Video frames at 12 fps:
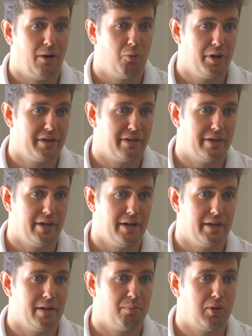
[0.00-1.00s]
with
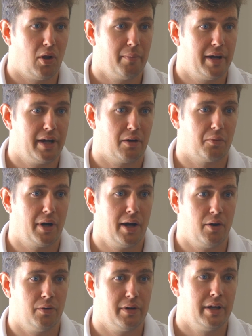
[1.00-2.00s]
the plumbing
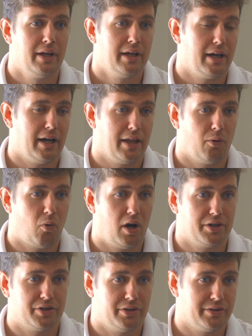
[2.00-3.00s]
around the
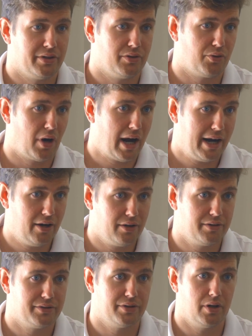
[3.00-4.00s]
washers and
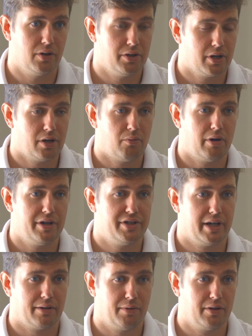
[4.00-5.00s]
dryers, so you're going to want to
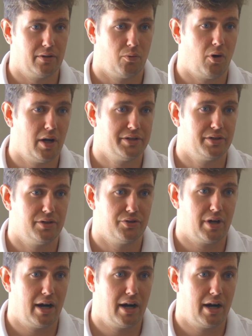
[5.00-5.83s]
check around the washer and